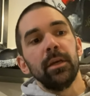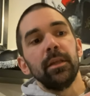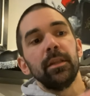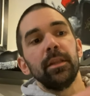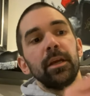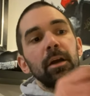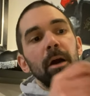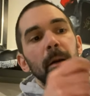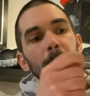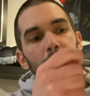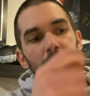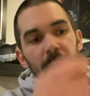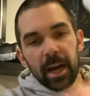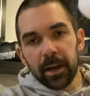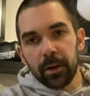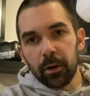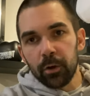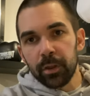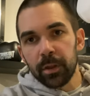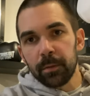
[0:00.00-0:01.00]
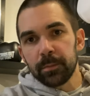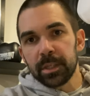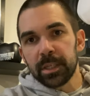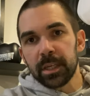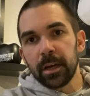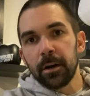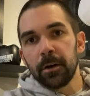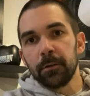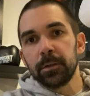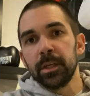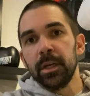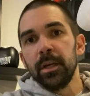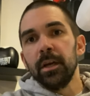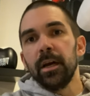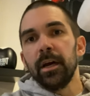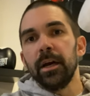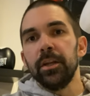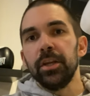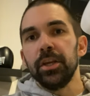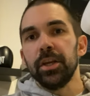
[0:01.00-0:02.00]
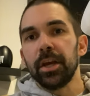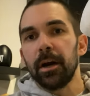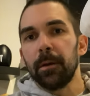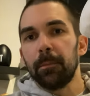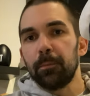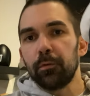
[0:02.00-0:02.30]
They come back on themselves and you get a